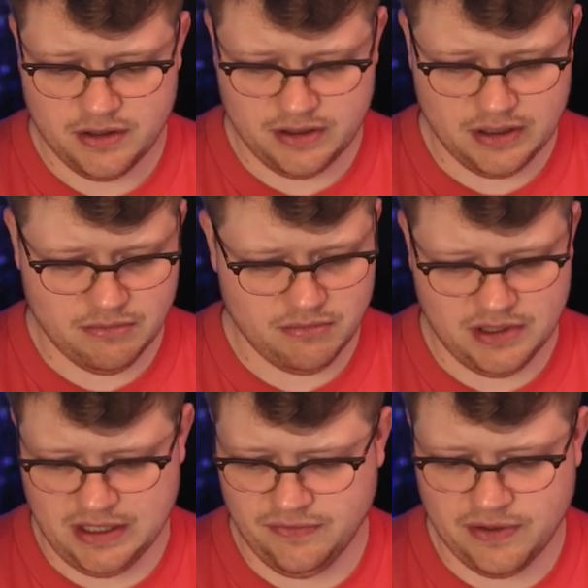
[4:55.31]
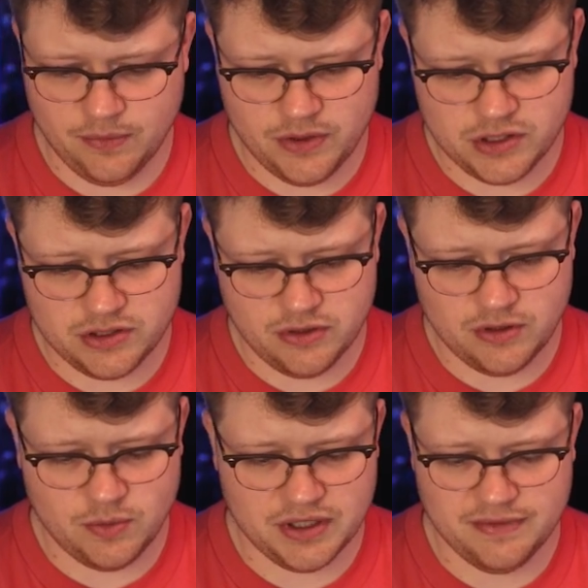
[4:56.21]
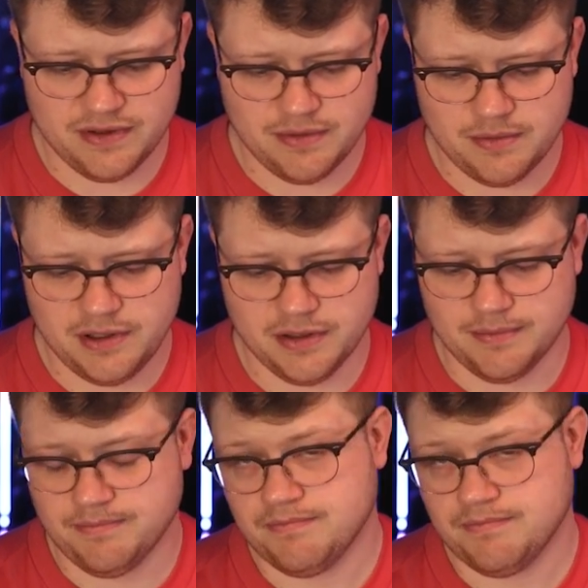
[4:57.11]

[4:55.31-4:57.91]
alpha version or whatever here.